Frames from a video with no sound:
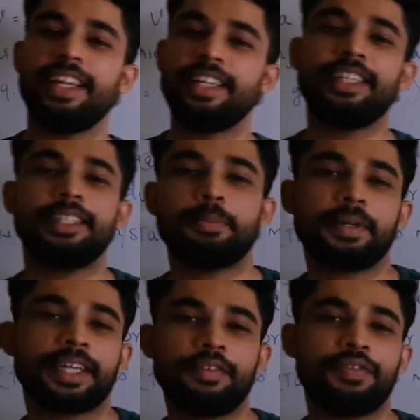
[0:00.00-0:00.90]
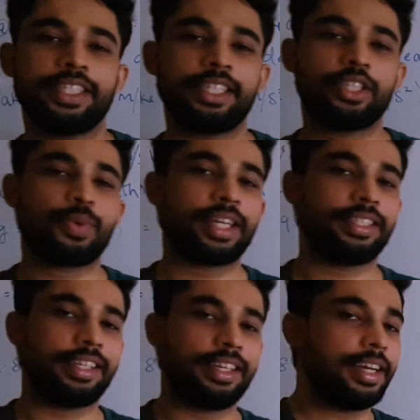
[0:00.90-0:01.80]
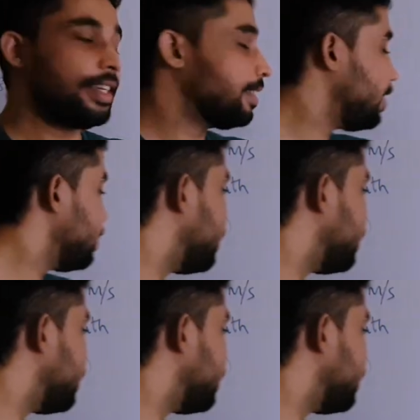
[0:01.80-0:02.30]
any typical physics question, since